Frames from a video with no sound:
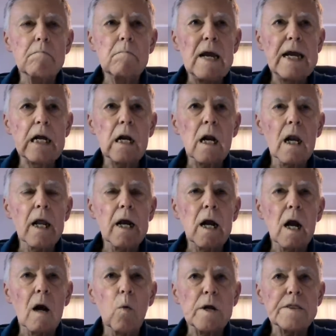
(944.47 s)
didn't make
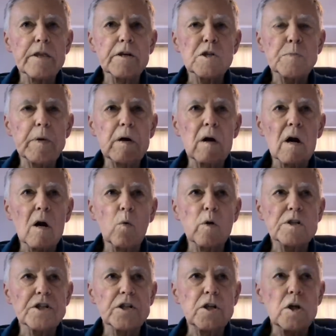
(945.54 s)
clear what the
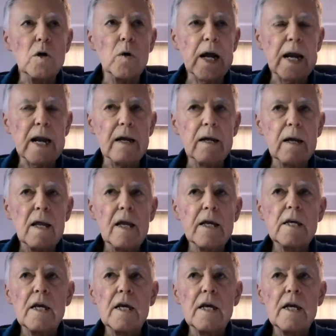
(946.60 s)
Spirit was doing.